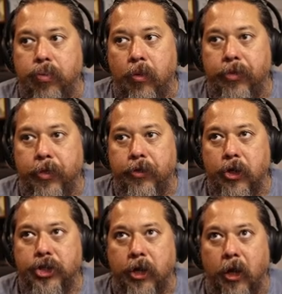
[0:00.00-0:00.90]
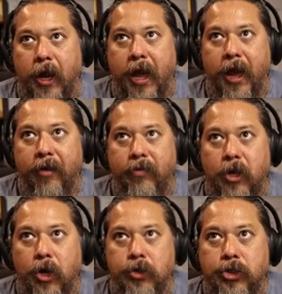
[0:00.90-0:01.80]
third channel I have
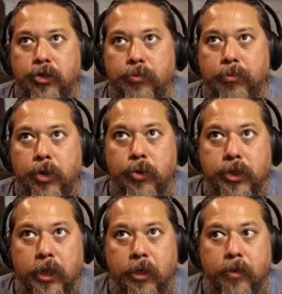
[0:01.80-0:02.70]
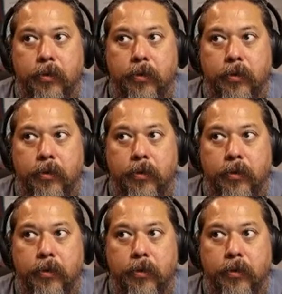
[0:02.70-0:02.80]
goes to music,